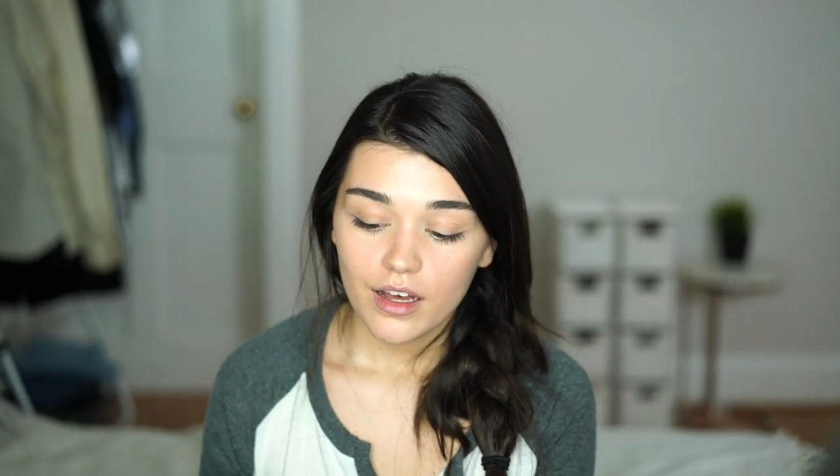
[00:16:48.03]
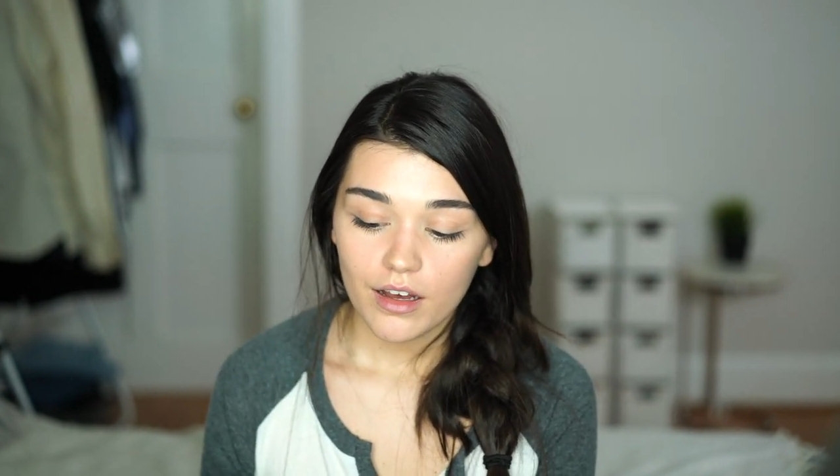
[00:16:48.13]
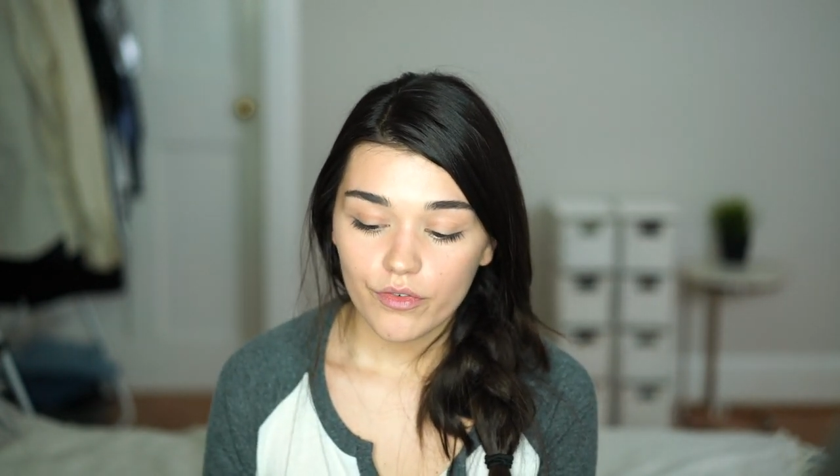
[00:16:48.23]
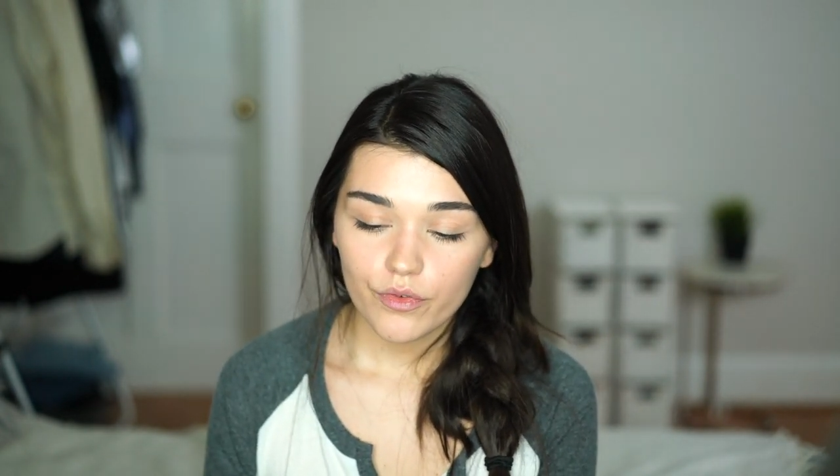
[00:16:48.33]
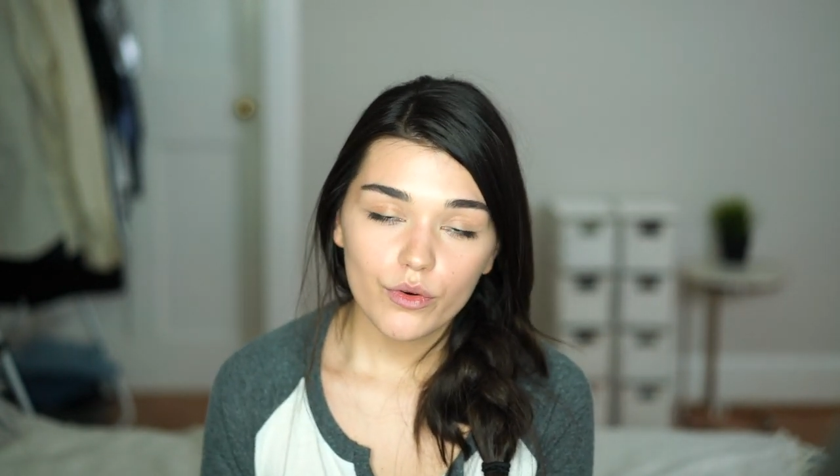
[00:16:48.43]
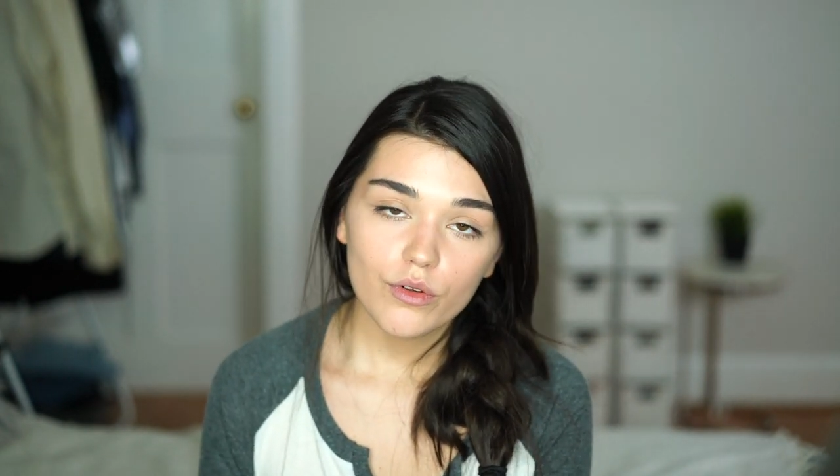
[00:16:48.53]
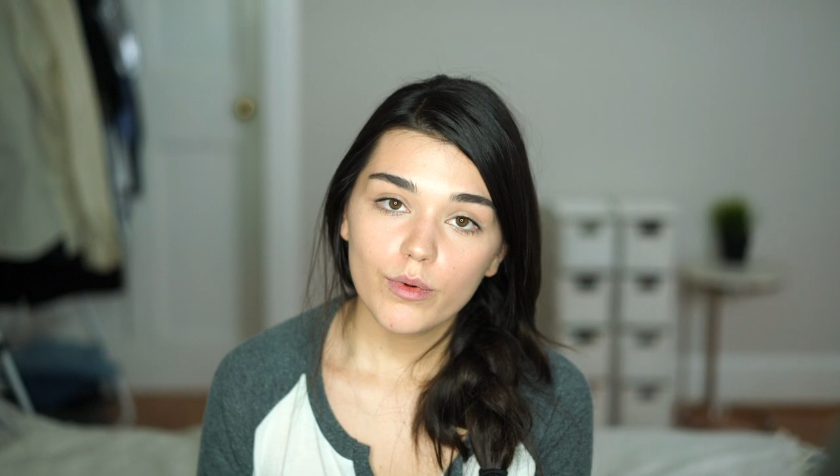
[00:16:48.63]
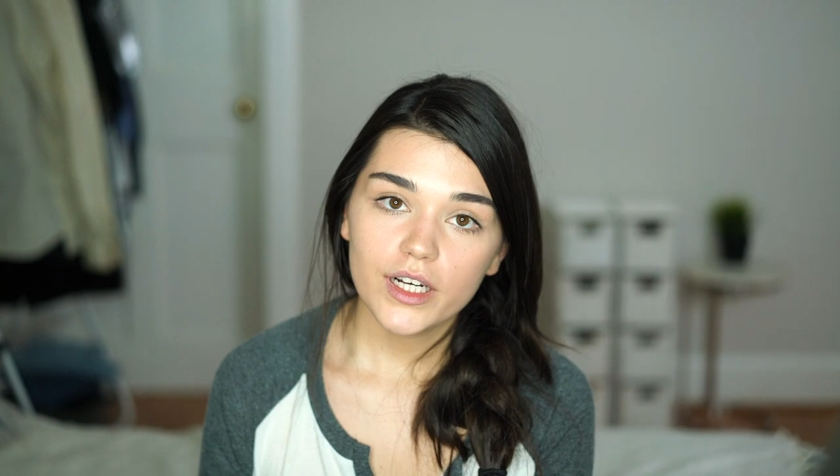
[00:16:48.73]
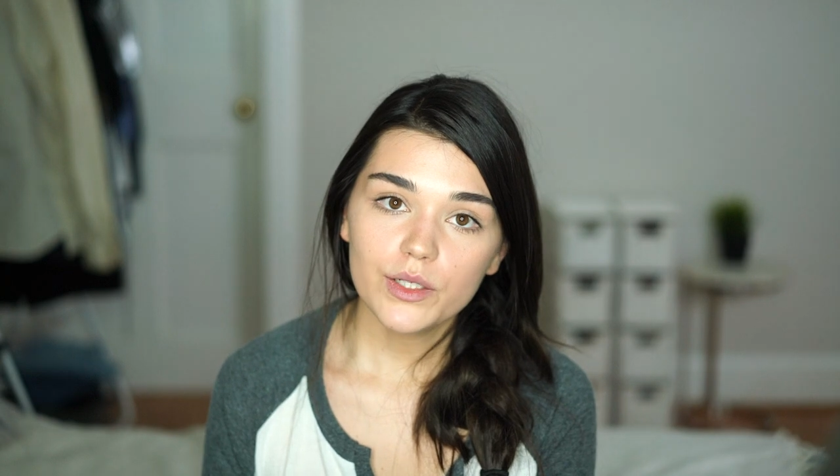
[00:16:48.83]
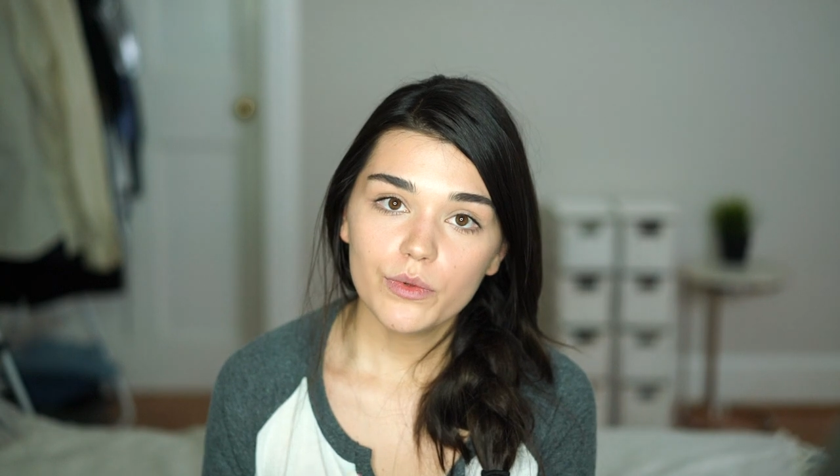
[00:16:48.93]
a full
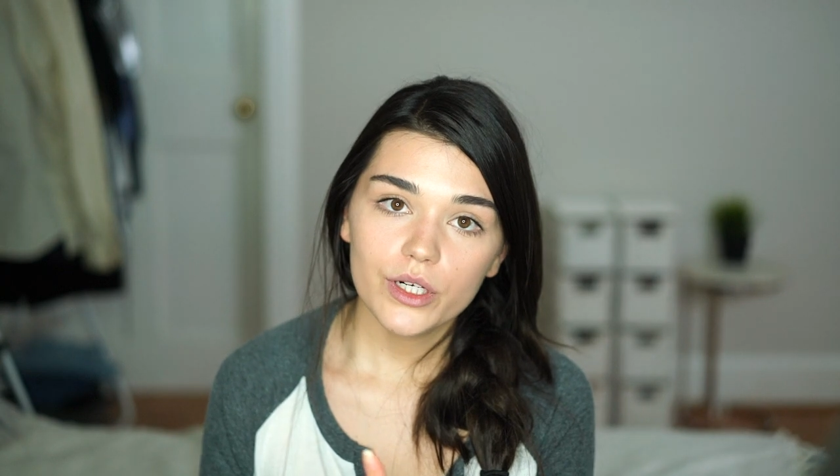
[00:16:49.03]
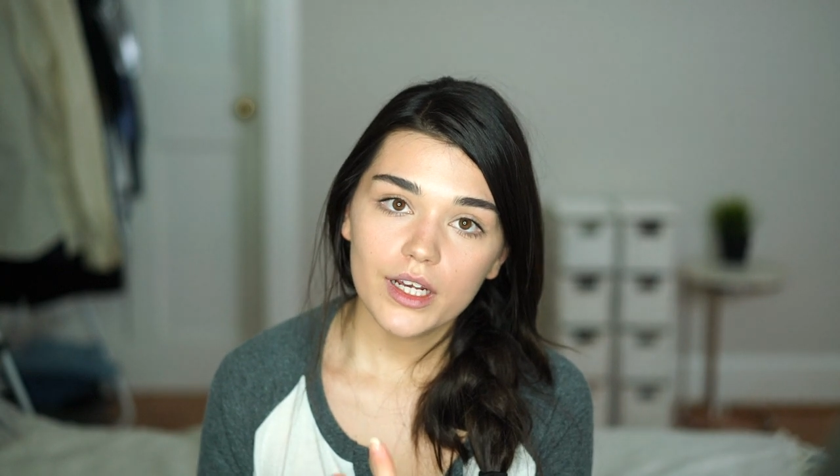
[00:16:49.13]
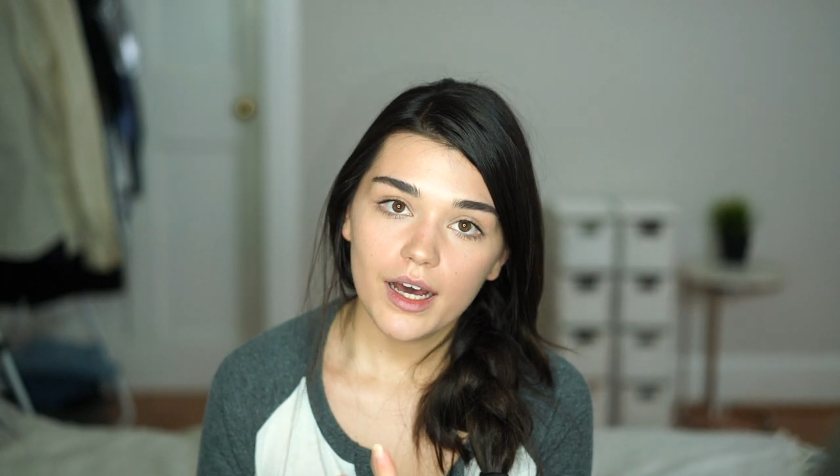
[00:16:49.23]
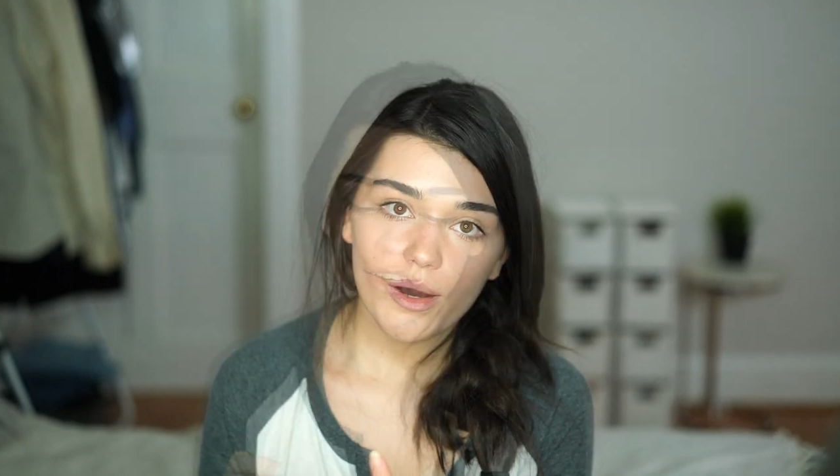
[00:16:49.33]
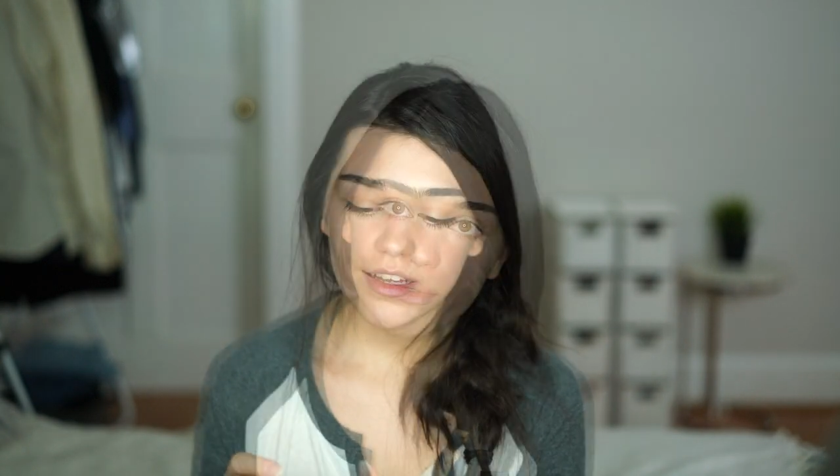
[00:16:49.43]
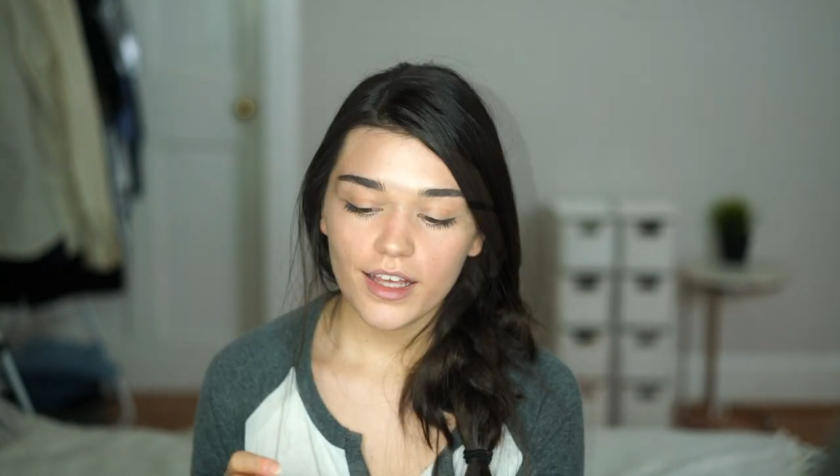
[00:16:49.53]
body workout,